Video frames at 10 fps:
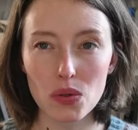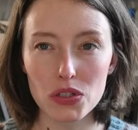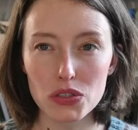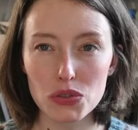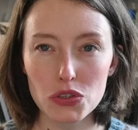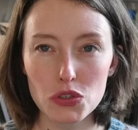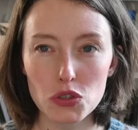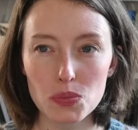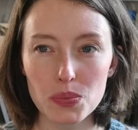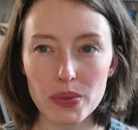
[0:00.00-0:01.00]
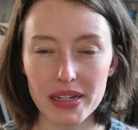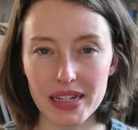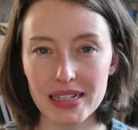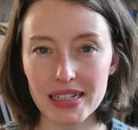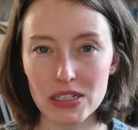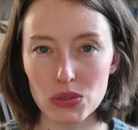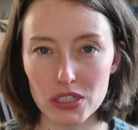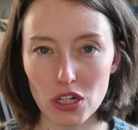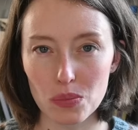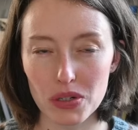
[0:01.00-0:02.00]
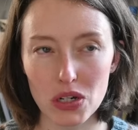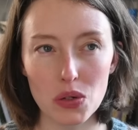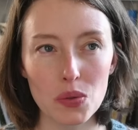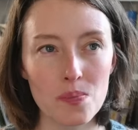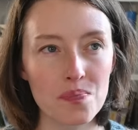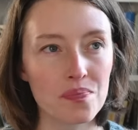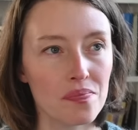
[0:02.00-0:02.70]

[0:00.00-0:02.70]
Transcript: on YouTube, I can link to it down below.